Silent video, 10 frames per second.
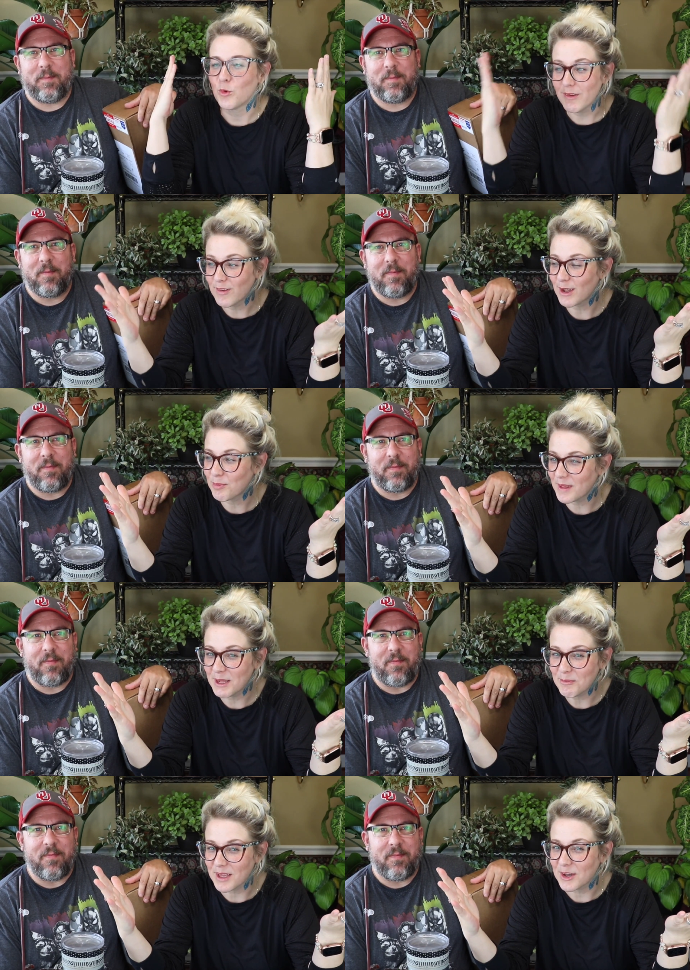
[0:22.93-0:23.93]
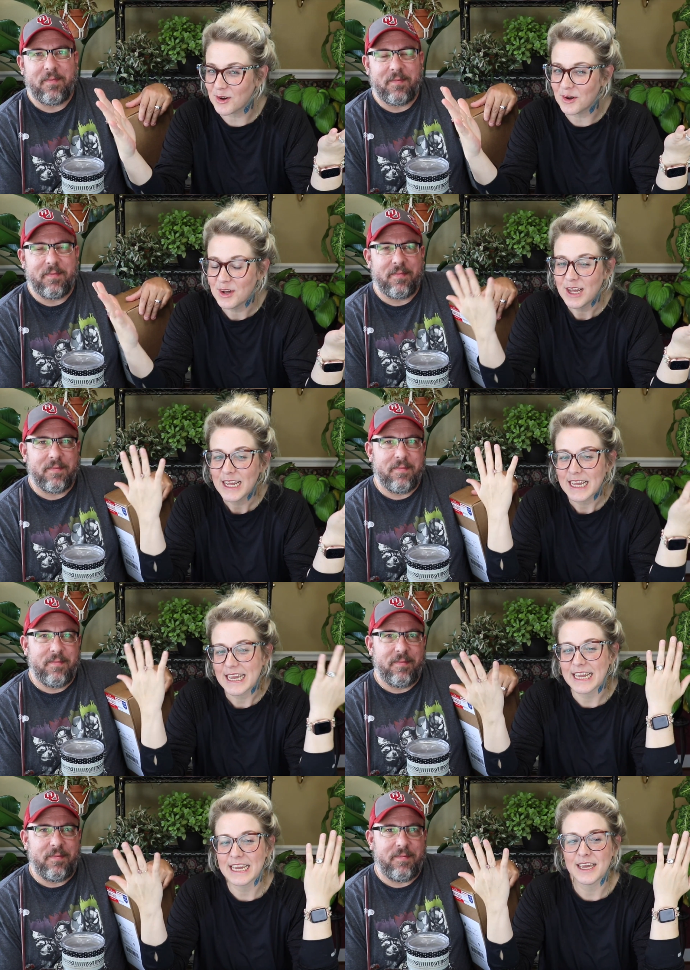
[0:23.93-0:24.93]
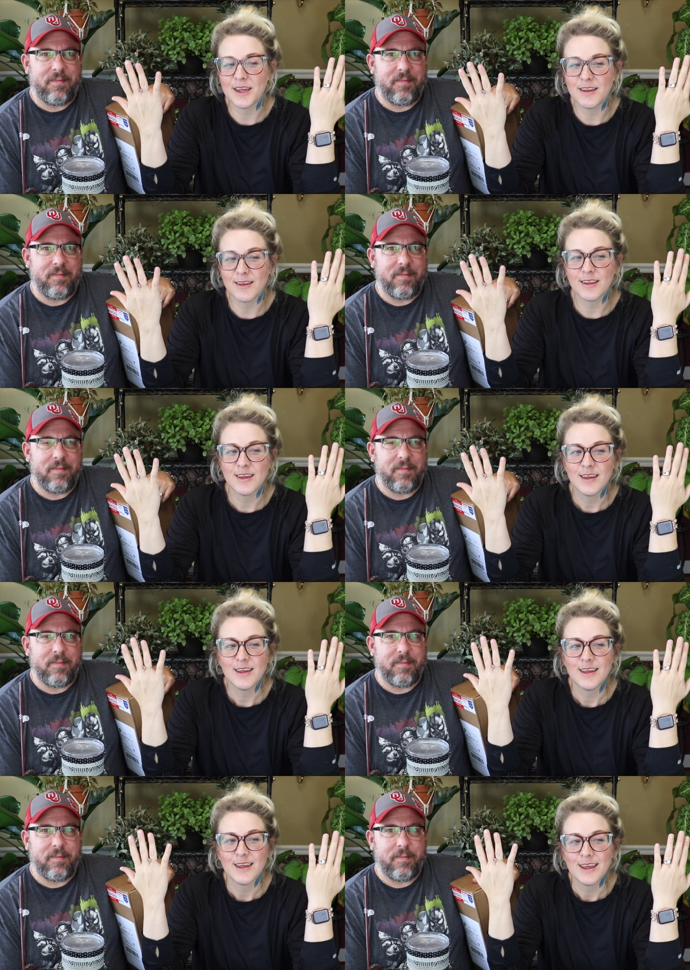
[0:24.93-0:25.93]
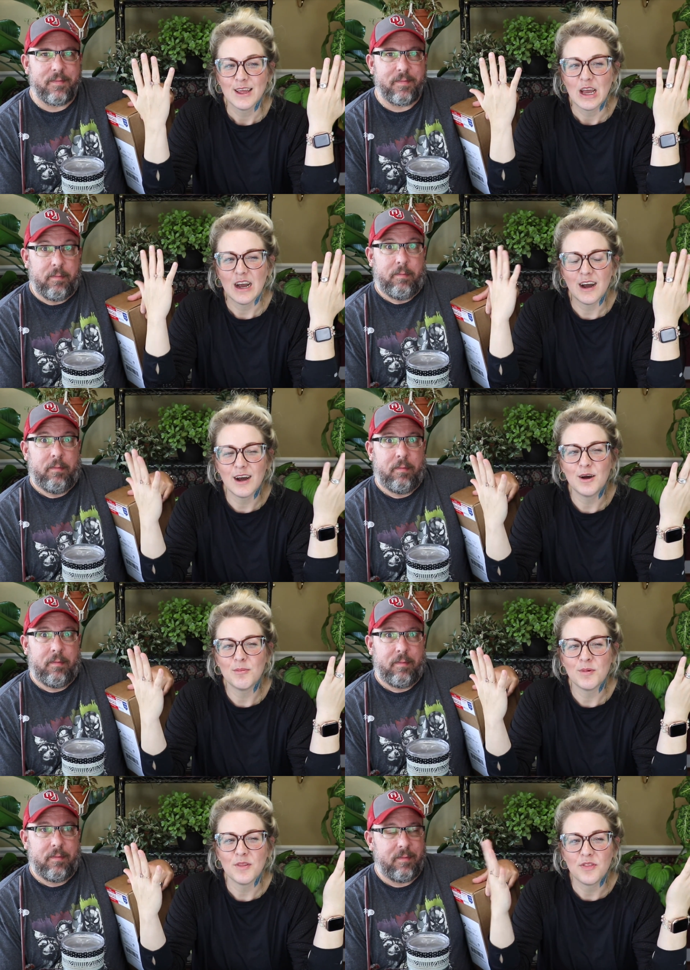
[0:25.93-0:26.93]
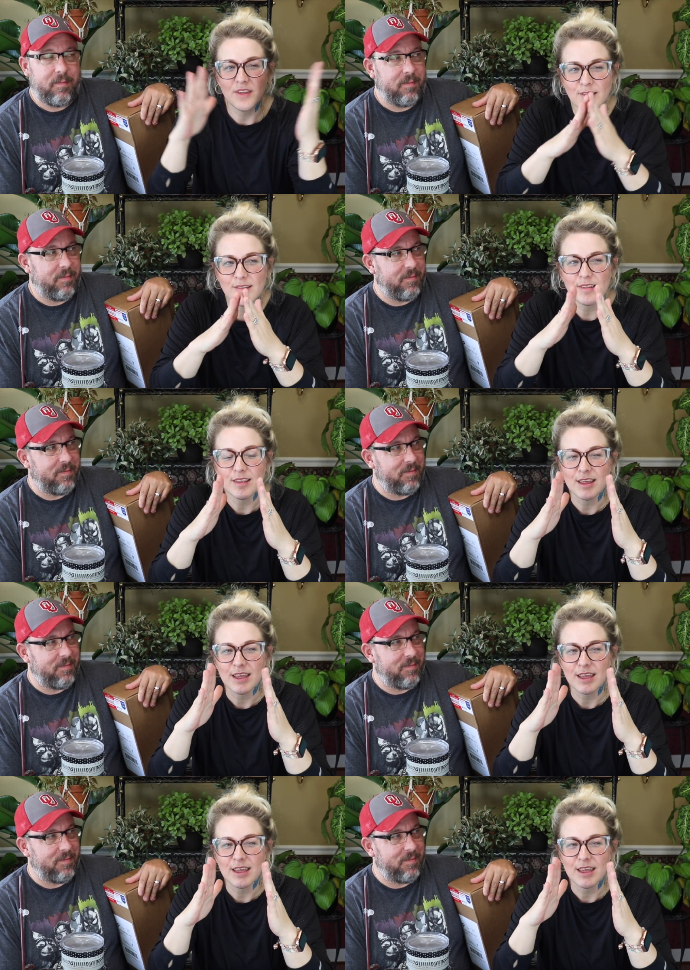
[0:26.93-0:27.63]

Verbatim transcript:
Speaker 1: we've got plant mail. And um, this